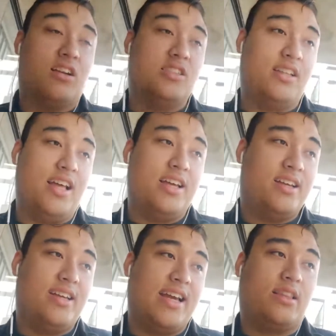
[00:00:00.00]
to like
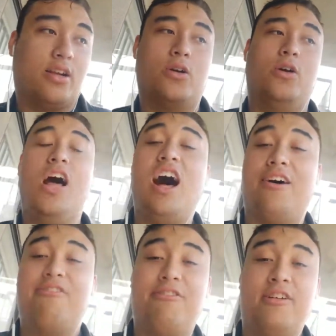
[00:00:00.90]
get the girl
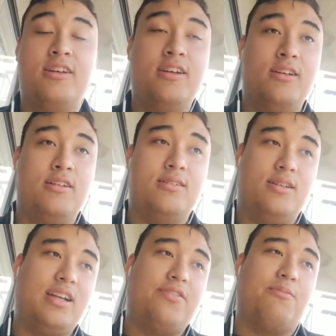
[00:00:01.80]
off.
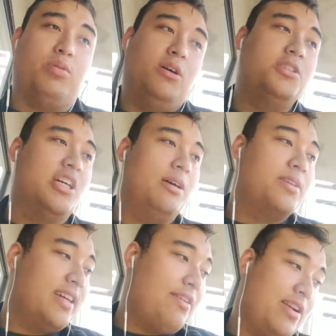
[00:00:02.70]
Not even blowjob, you
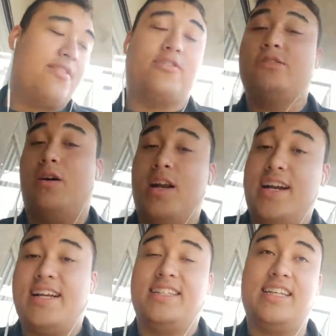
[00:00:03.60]
can get whatever you want at
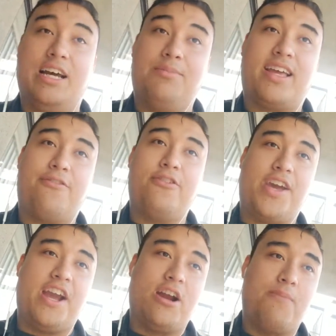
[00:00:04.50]
any time. Like if you
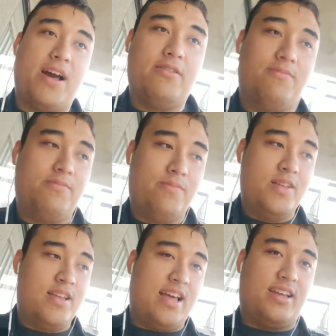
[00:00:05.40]
care about
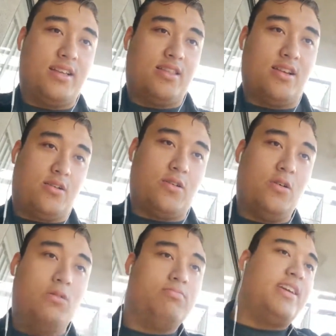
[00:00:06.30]
the
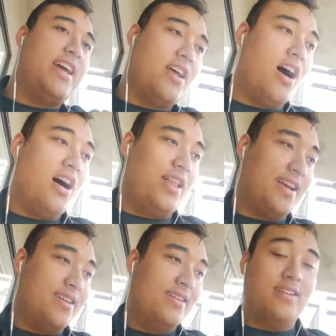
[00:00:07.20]
girl getting out like
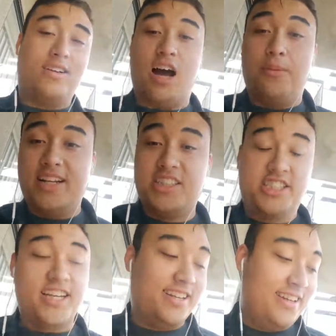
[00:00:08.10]
coming and
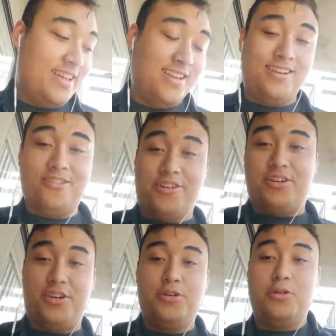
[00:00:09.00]
shit,
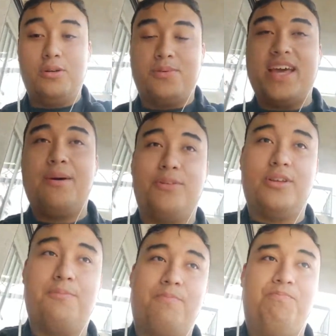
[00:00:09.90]
you will be able
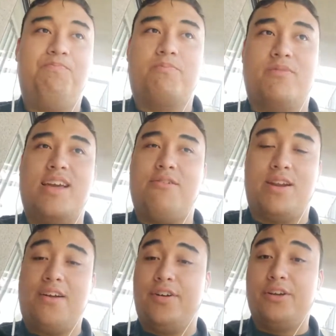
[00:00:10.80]
to get
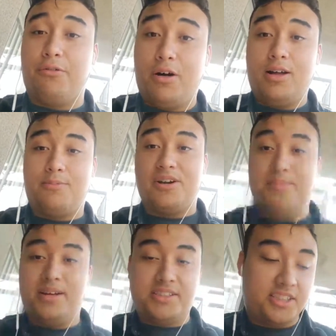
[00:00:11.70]
whatever you want pretty
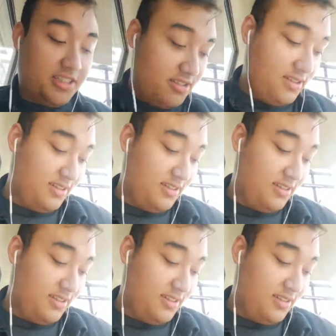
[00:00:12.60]
much, dude.